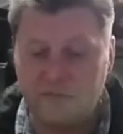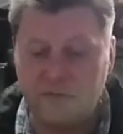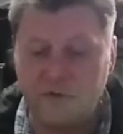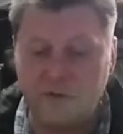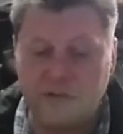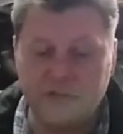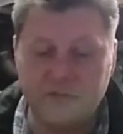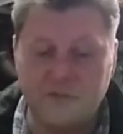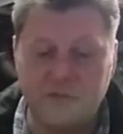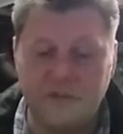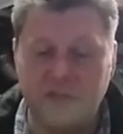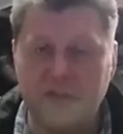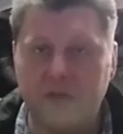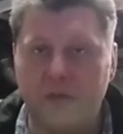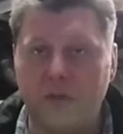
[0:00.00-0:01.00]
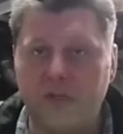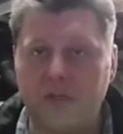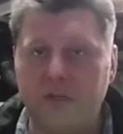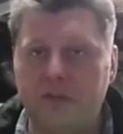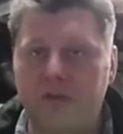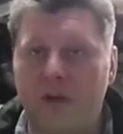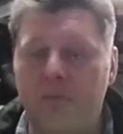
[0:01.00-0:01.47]
third entrant, is going to
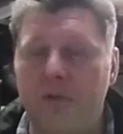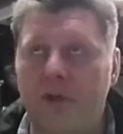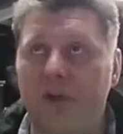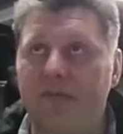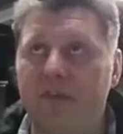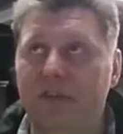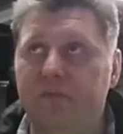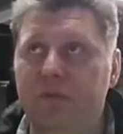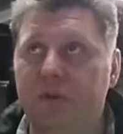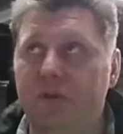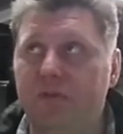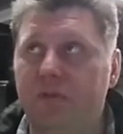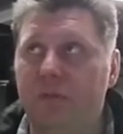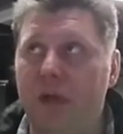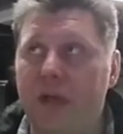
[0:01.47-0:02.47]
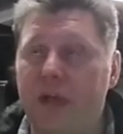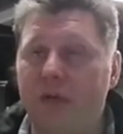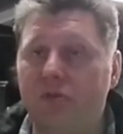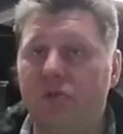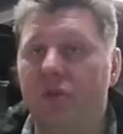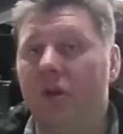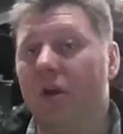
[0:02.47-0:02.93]
be dropping off his beers to my house